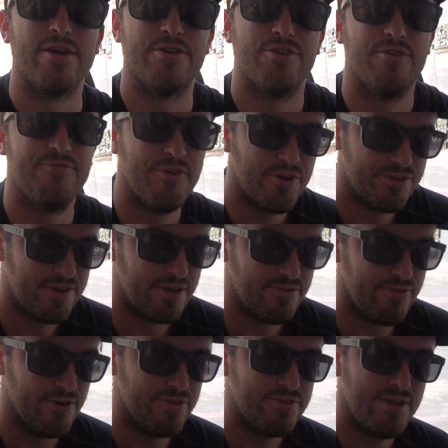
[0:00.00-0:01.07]
guys, so first things
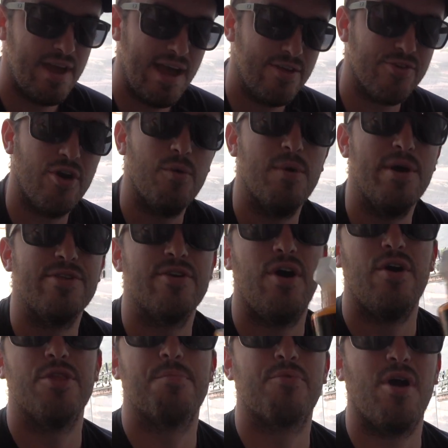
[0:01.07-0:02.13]
first, as always, all
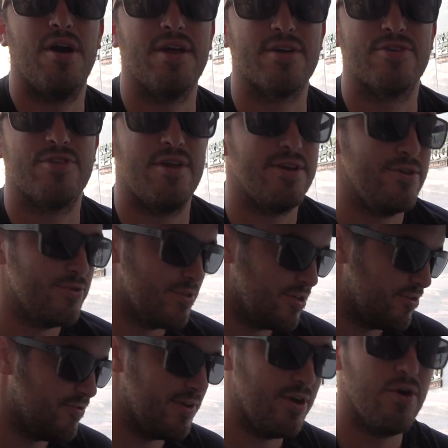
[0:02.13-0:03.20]
the products that I use in this
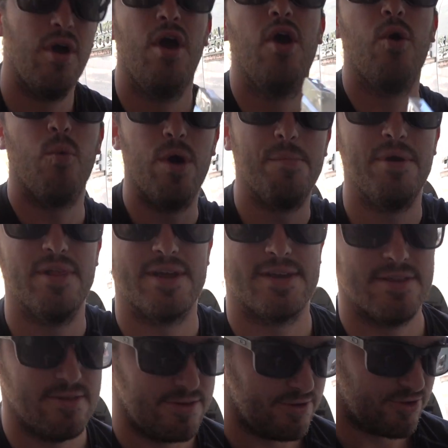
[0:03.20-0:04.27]
video will be linked in
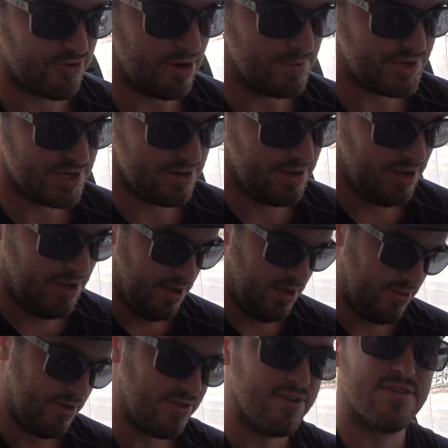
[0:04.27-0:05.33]
the description.
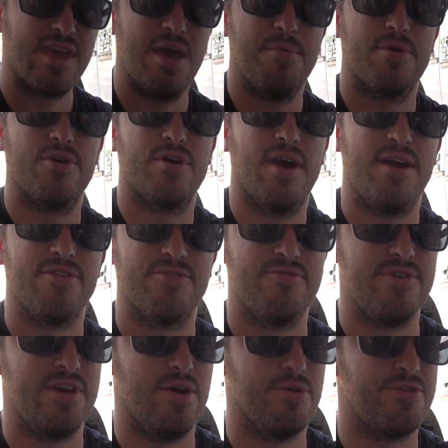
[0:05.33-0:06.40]
This is Chemical Guys
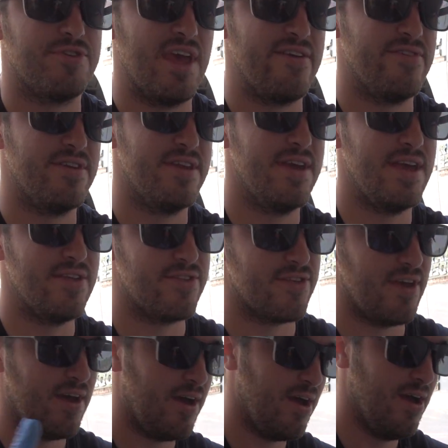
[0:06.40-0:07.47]
VO7. It's
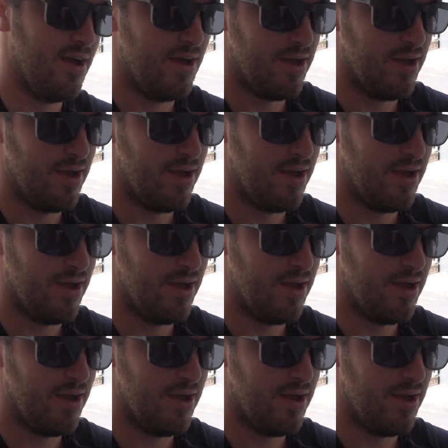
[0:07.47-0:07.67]
a